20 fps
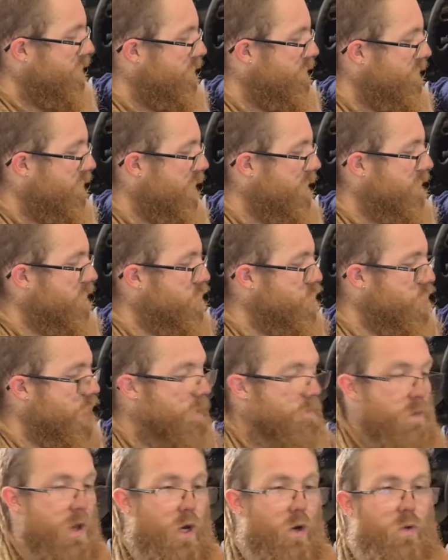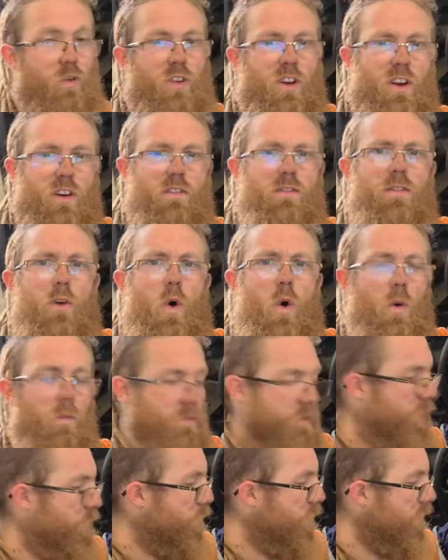get the sheet metal to form
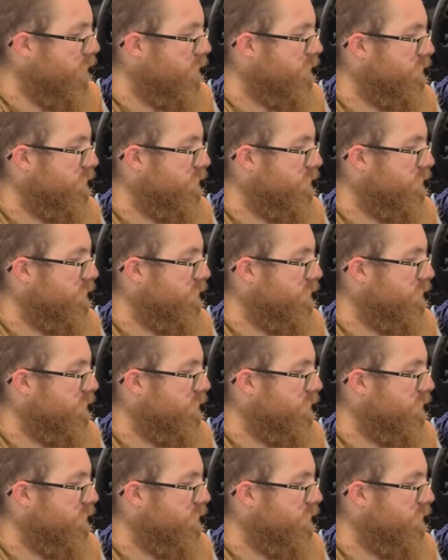to it.